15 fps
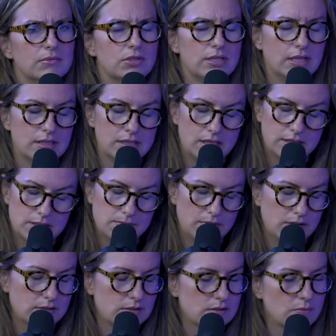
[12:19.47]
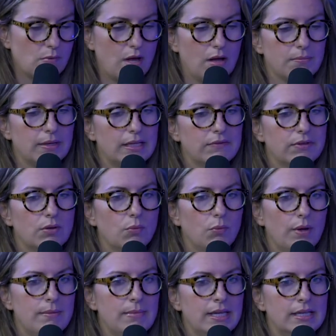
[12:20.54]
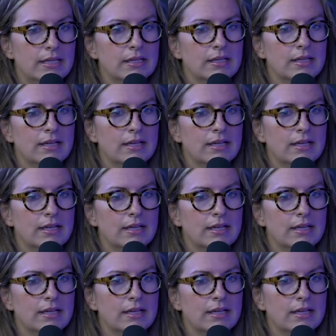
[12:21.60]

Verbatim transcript: Dan talks about this as well, but even women